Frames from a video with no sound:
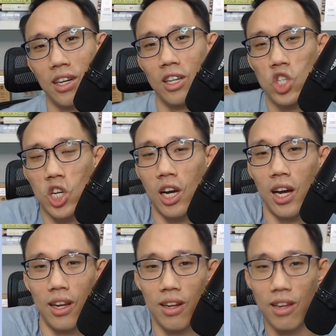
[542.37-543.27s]
chart
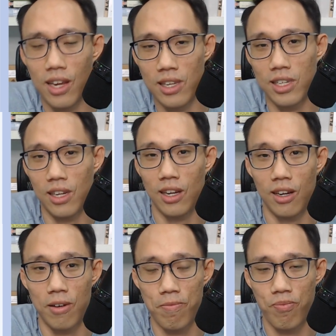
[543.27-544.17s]
as
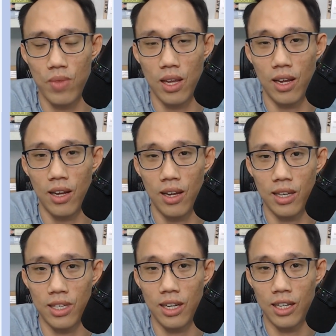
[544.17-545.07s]

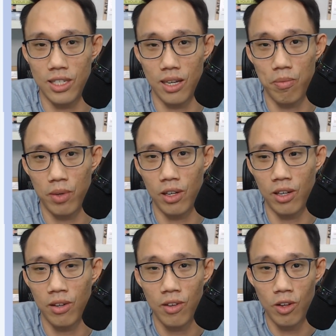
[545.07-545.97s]
an example
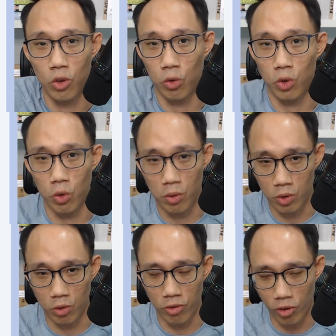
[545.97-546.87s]

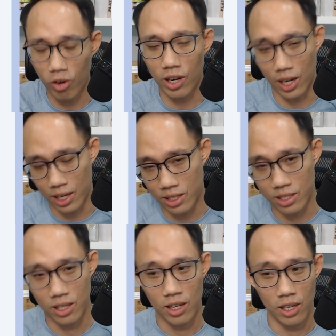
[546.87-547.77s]
to forecast,
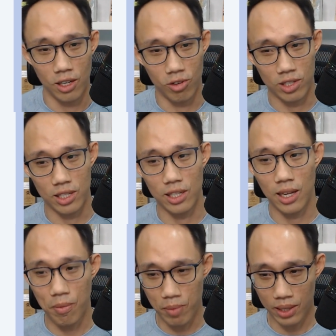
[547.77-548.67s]
you'll see
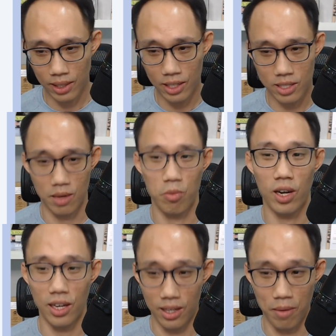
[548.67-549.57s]
them meeting somewhere
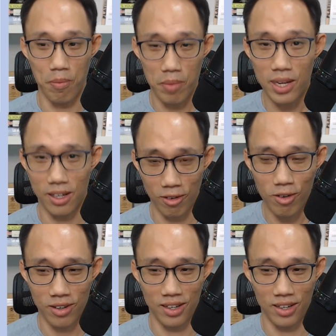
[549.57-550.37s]
in the middle,